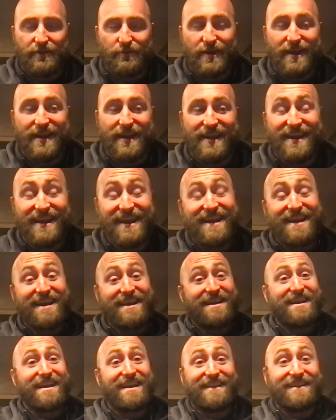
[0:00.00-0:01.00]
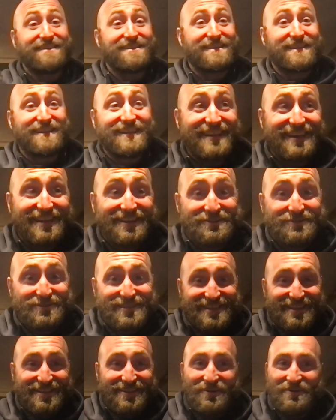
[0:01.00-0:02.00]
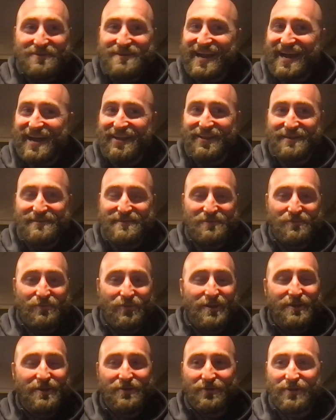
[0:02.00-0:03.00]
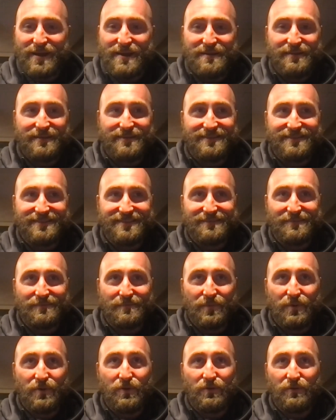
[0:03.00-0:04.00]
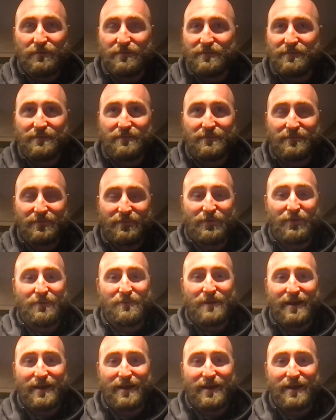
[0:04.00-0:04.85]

great. It is interesting, though, Colin. I mean, what a great move for